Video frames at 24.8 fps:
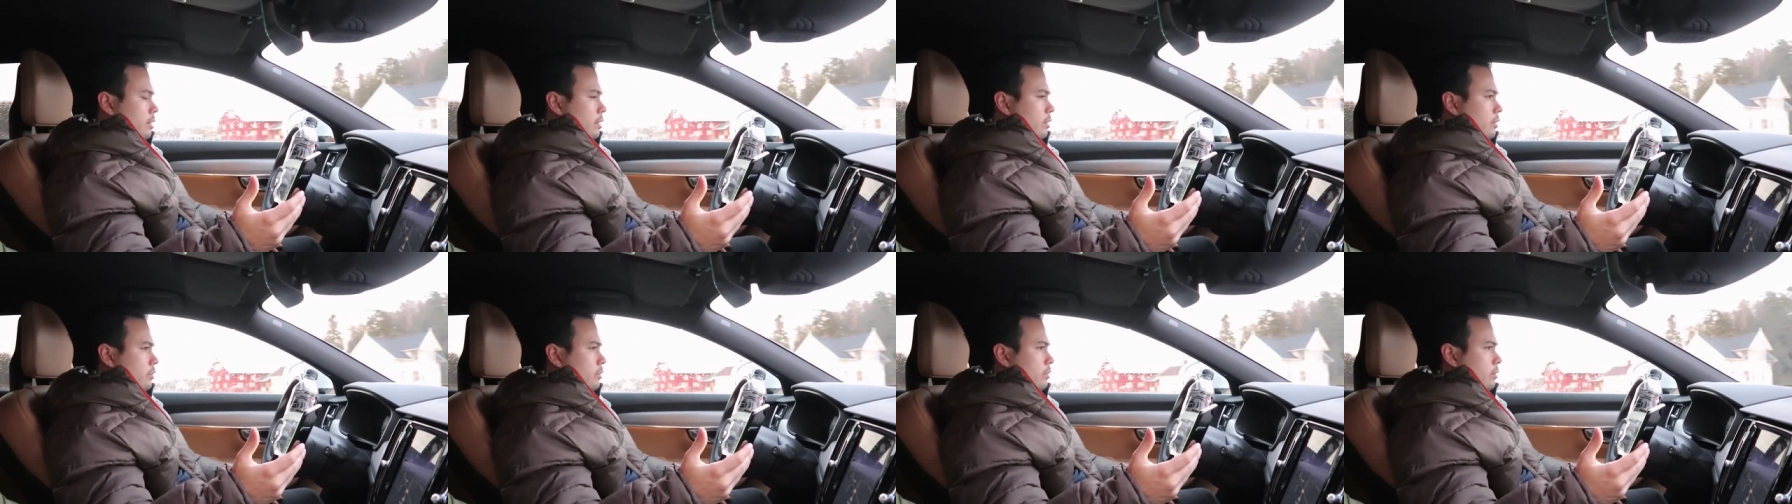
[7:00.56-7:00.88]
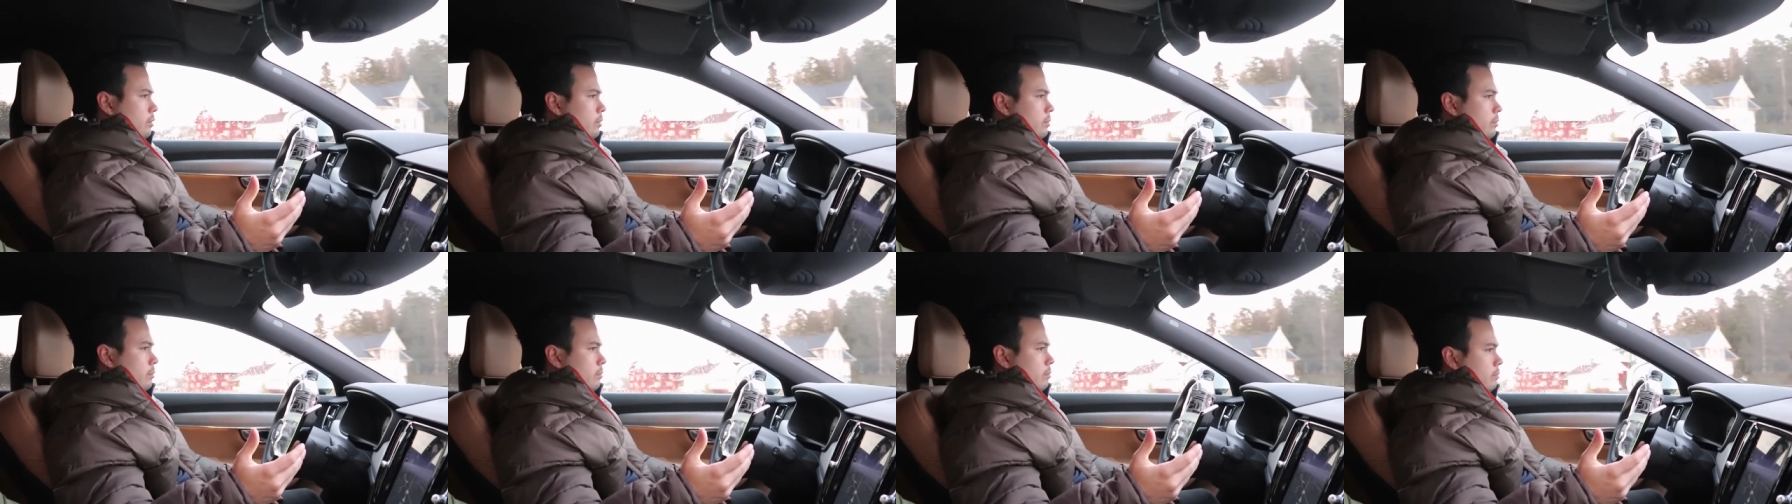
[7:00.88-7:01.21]

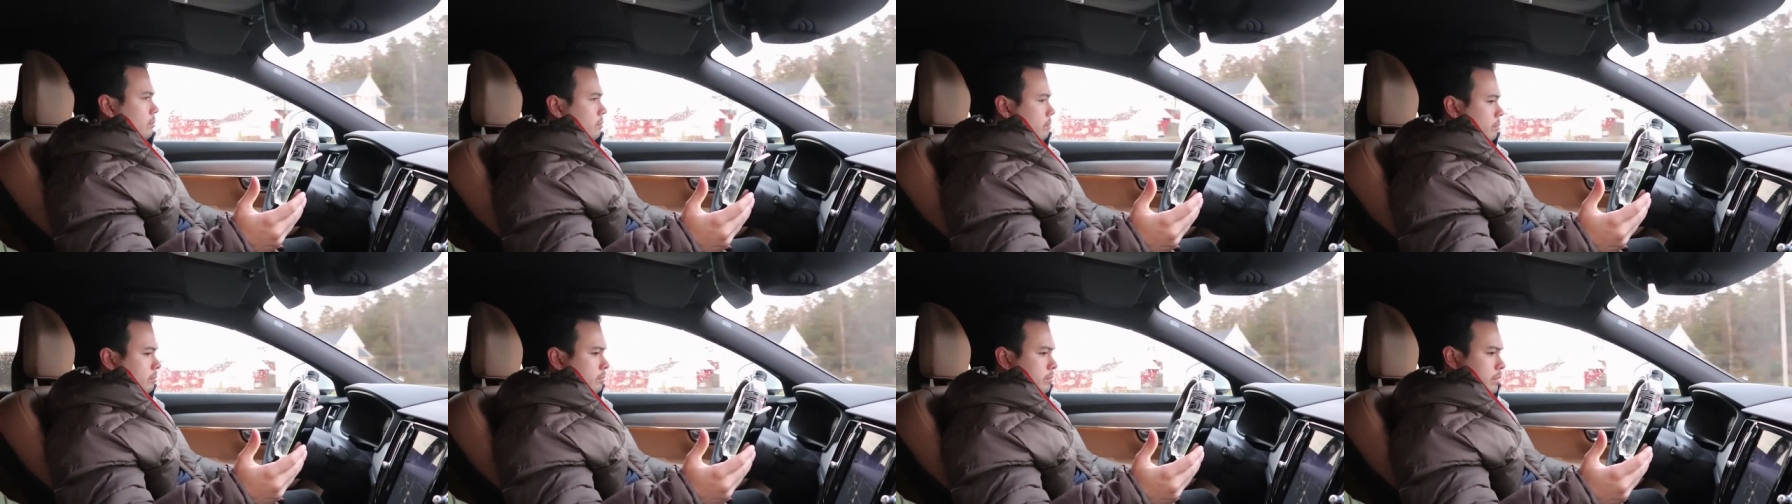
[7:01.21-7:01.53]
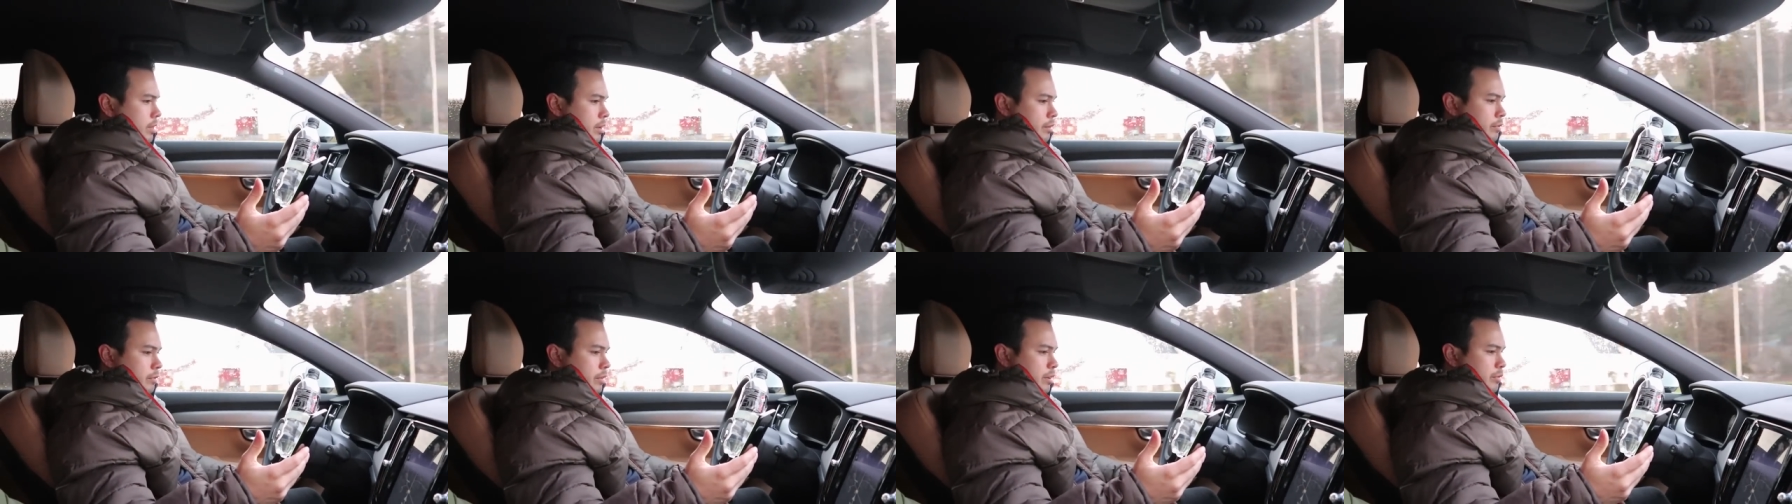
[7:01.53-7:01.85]
So
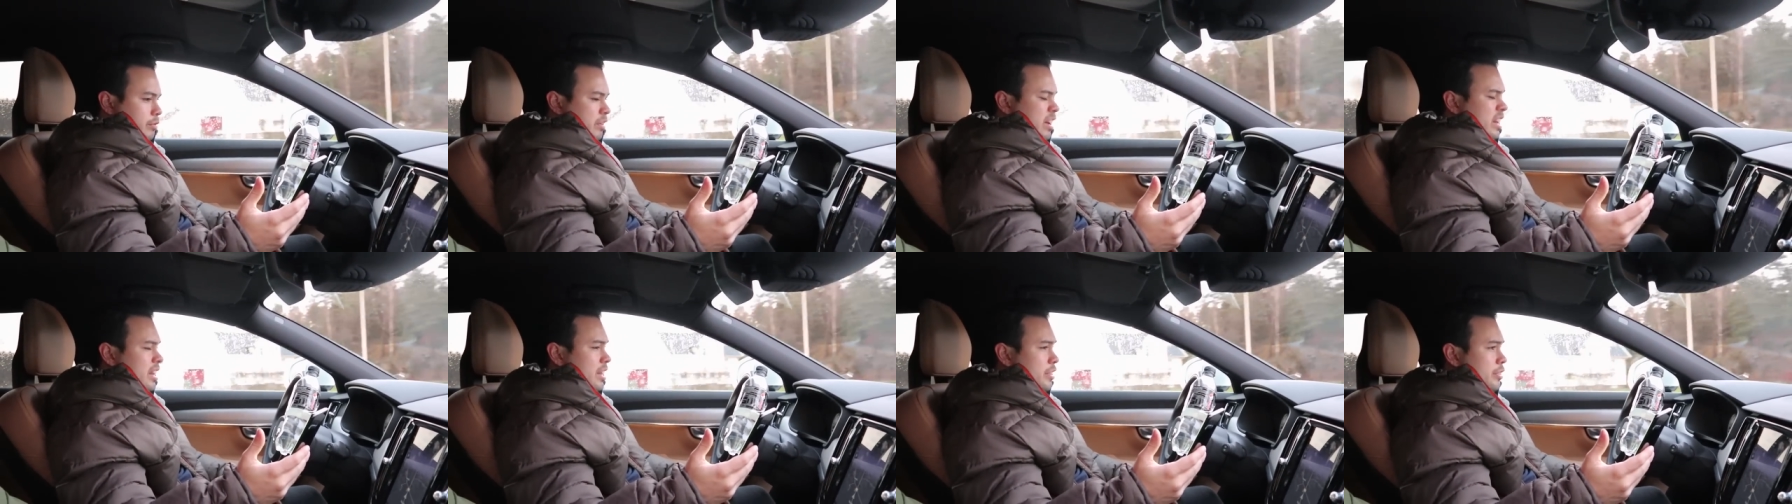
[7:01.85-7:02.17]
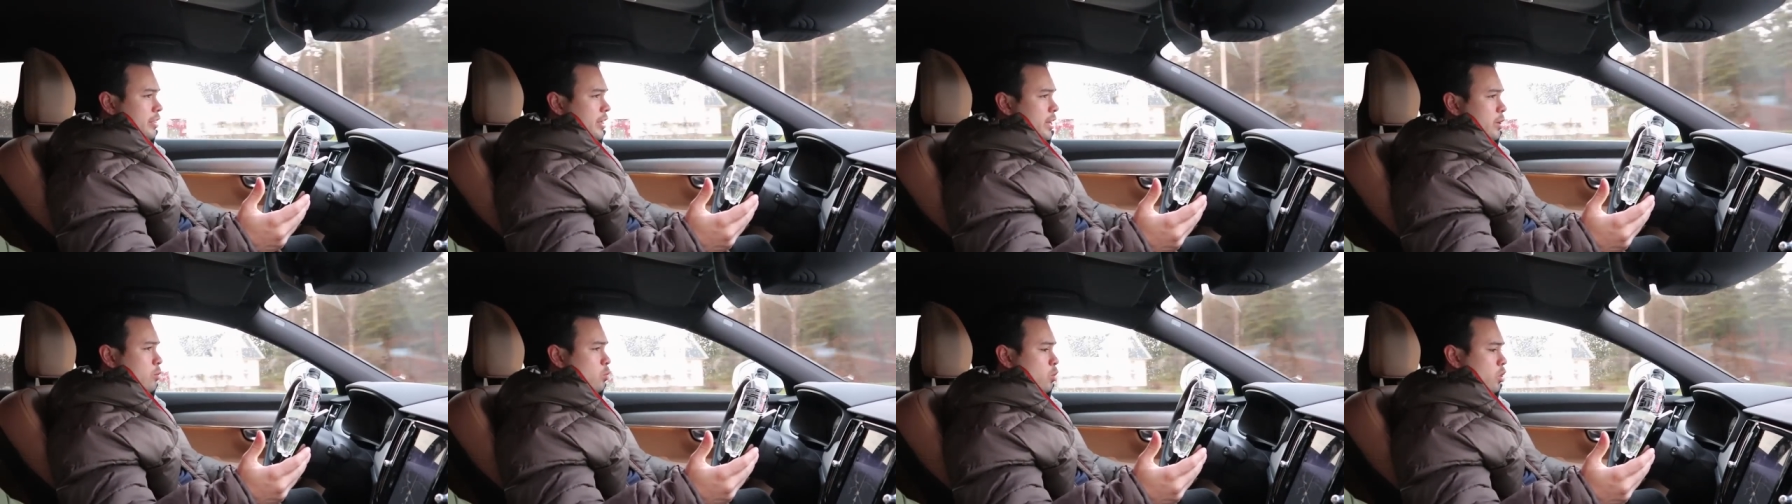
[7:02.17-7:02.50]
if, if
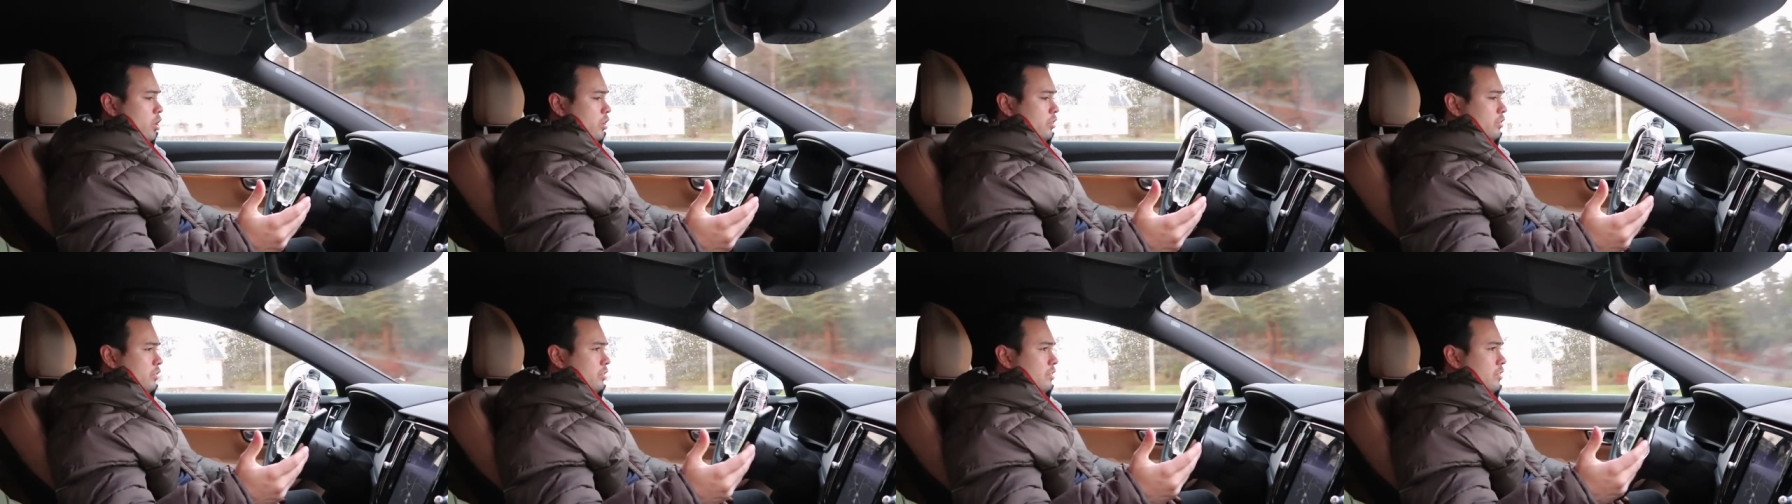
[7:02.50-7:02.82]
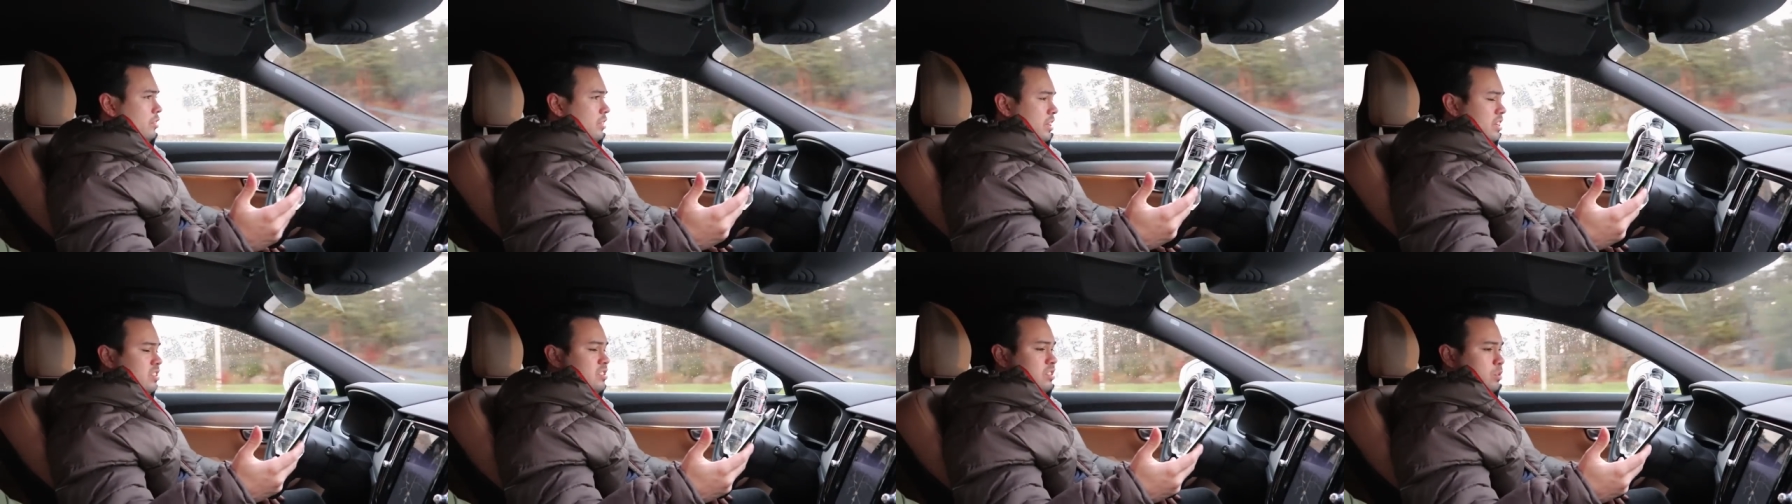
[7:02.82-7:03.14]
anything works,
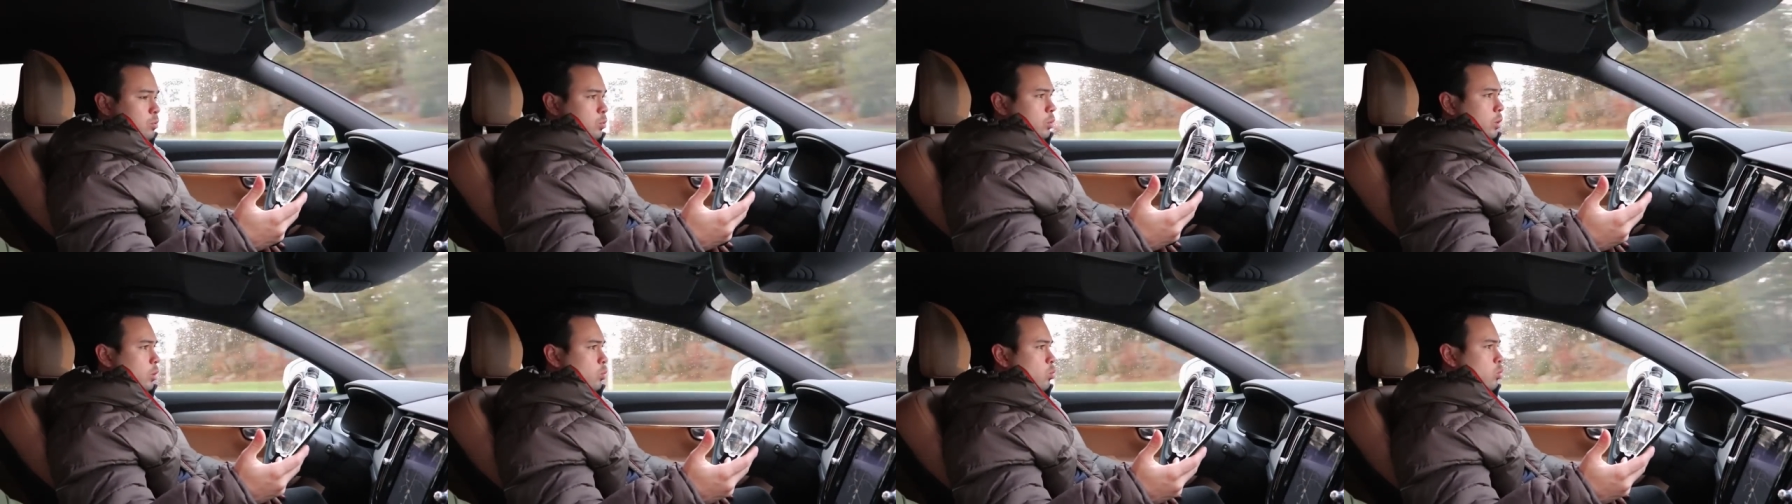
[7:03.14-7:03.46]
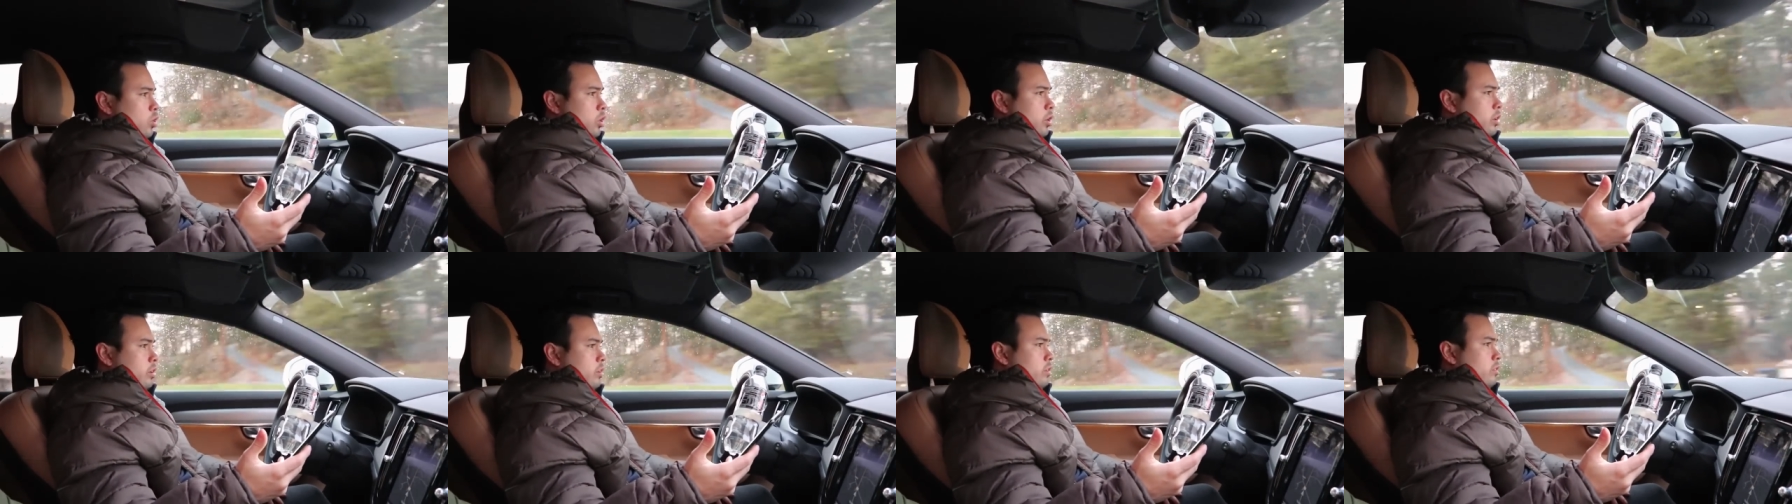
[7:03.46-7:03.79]
this will
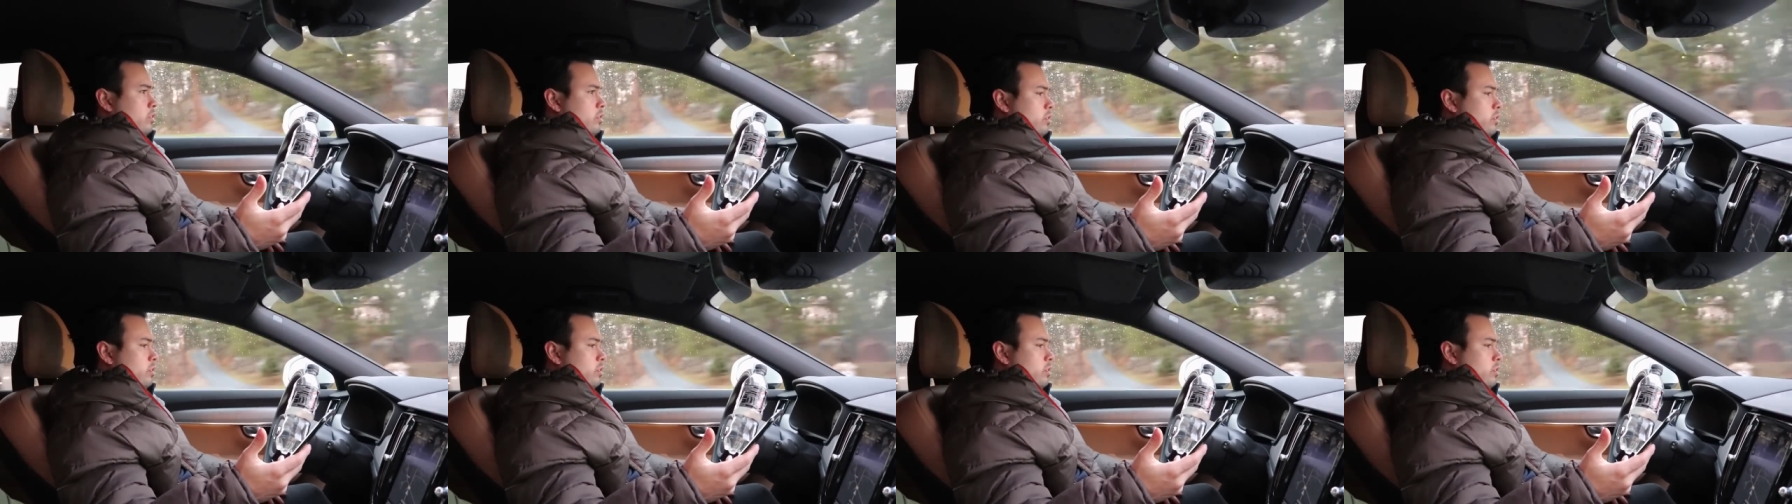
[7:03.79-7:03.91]
work,